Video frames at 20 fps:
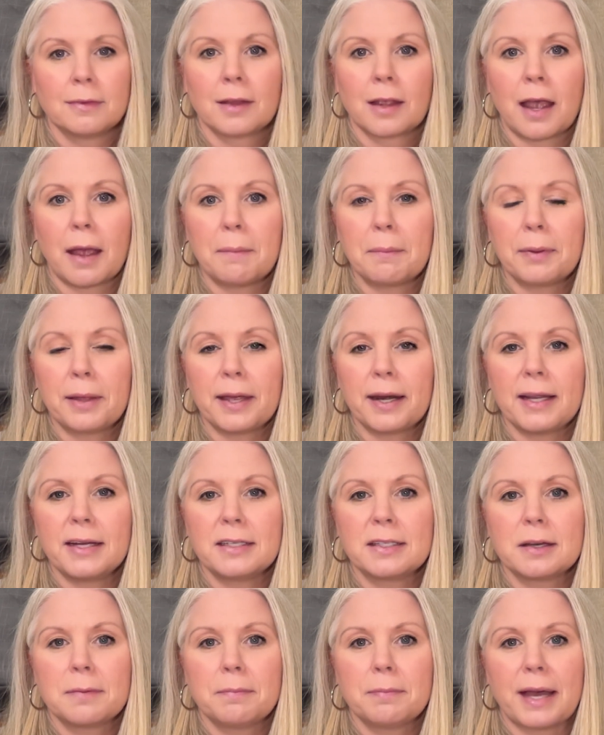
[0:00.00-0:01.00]
I'm planning
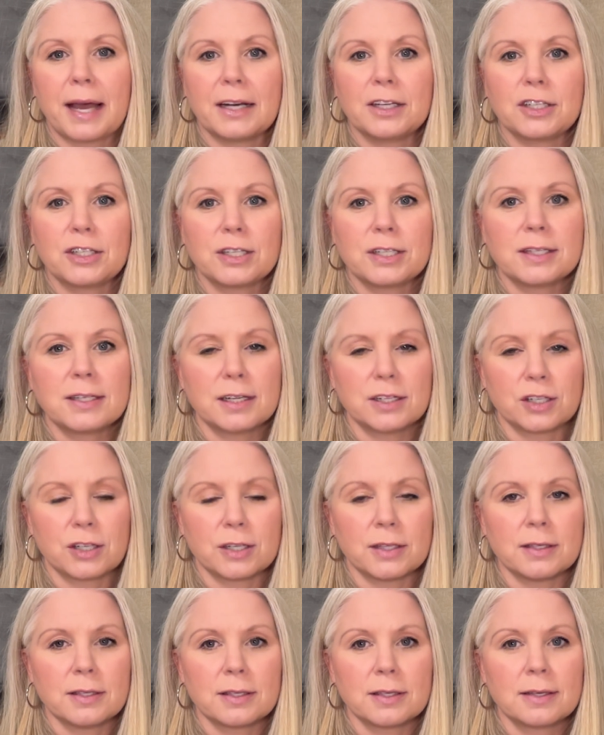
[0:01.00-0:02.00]
to batch
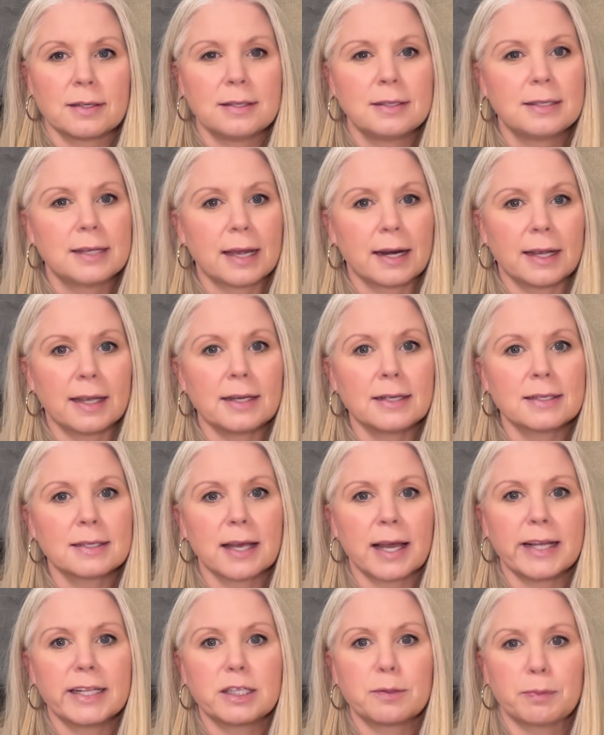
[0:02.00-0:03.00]
decisions, setting
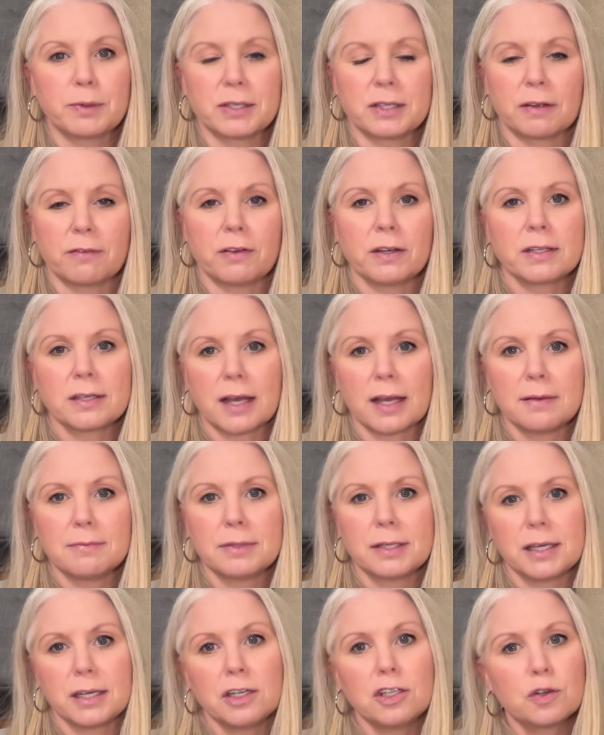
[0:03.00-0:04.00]
aside specific
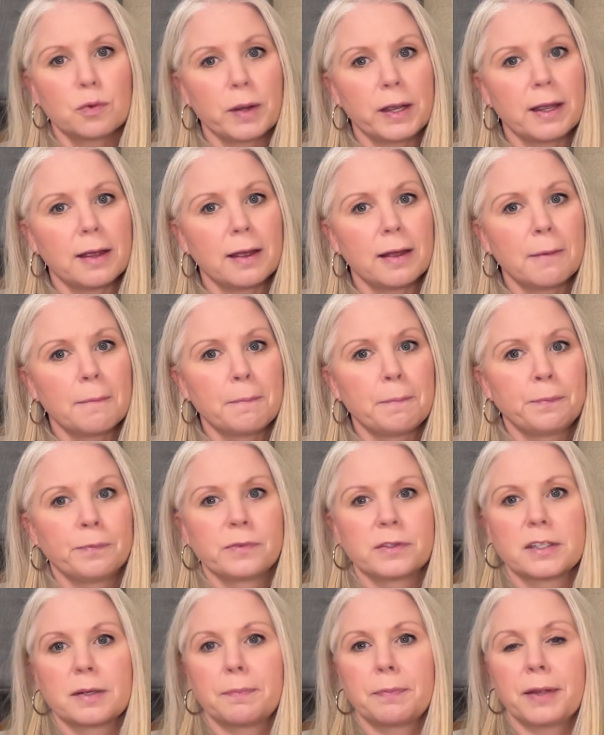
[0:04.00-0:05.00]
times each week
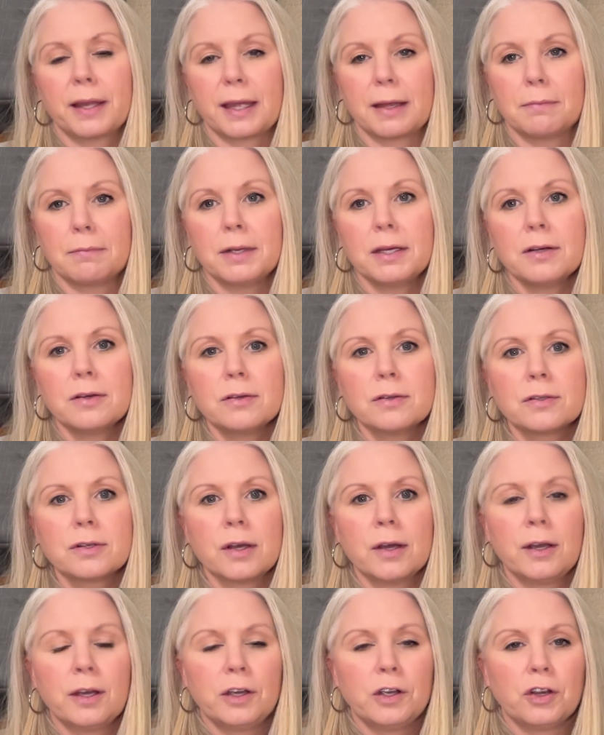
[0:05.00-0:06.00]
to plan meals,
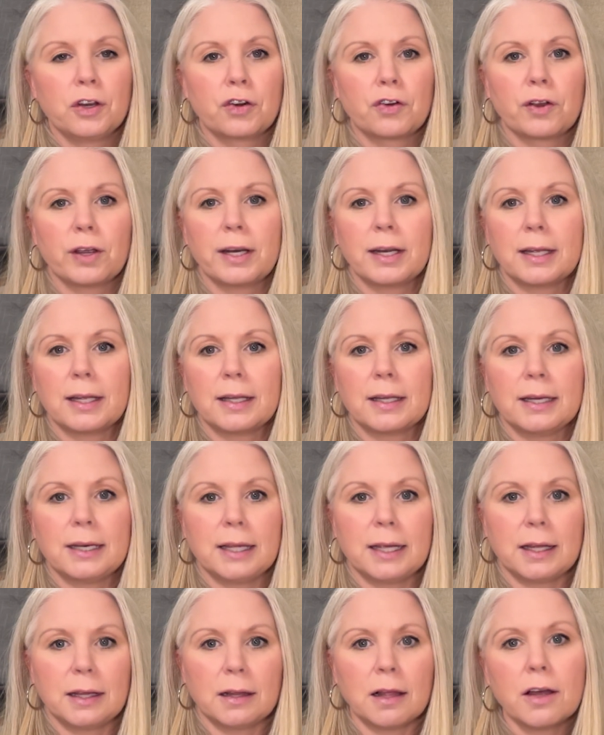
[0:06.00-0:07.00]
create a
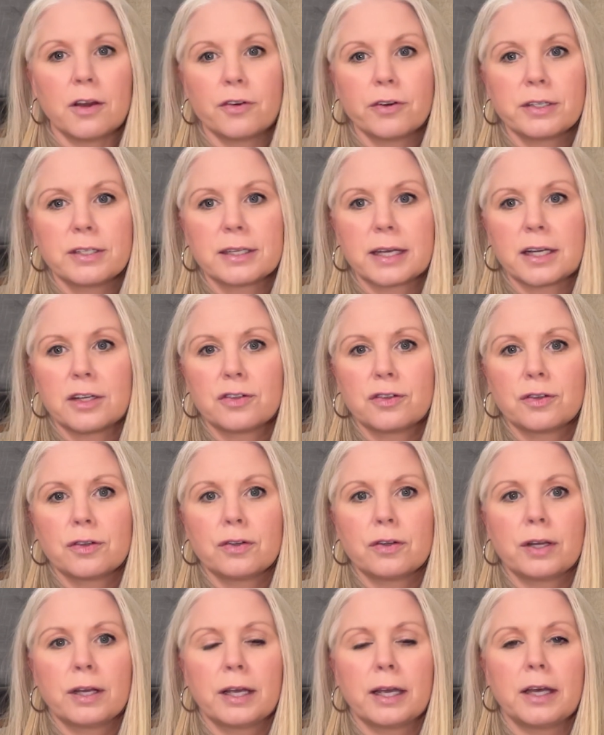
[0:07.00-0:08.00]
cleaning and laundry
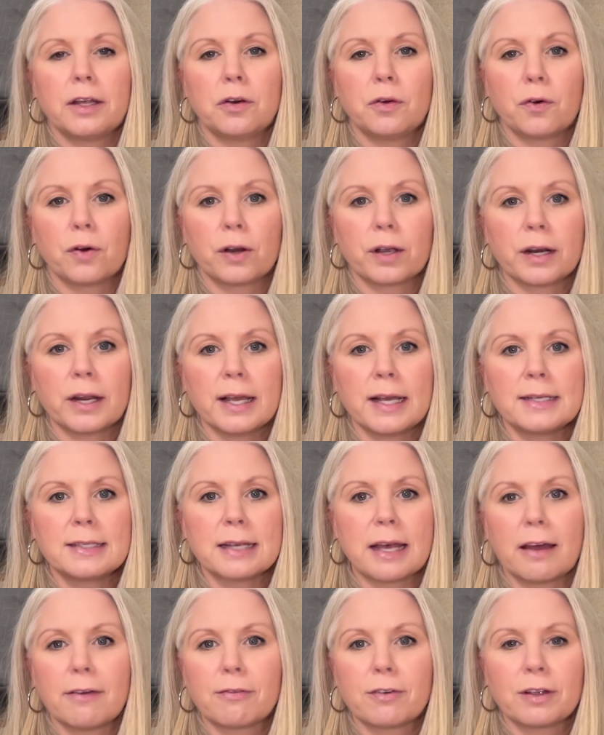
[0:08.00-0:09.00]
schedule, and
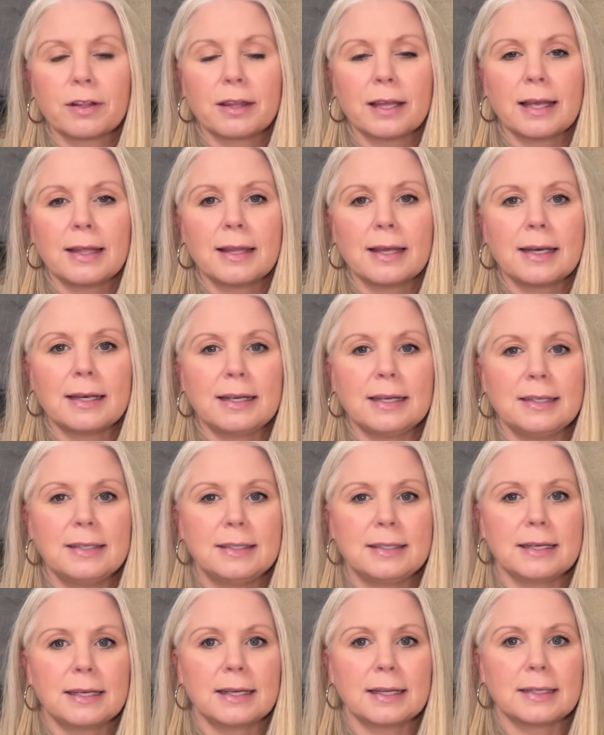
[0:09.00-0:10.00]
organize everything that
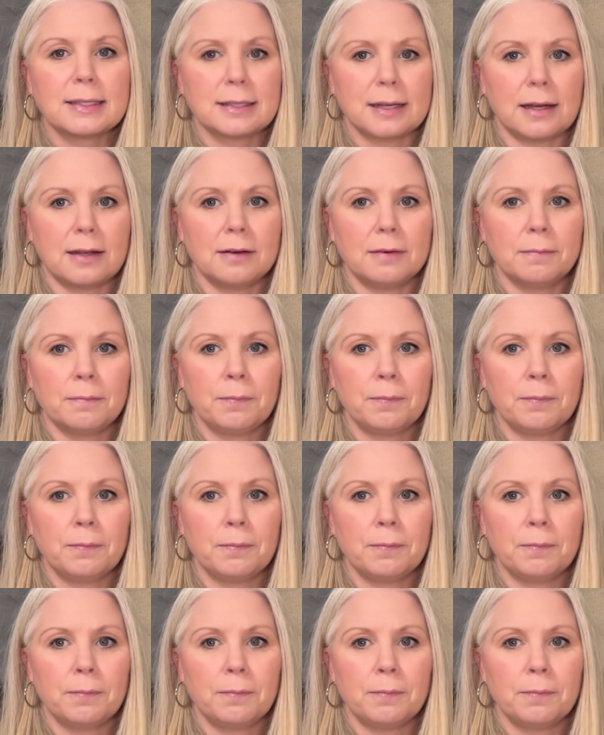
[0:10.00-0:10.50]
needs to get done.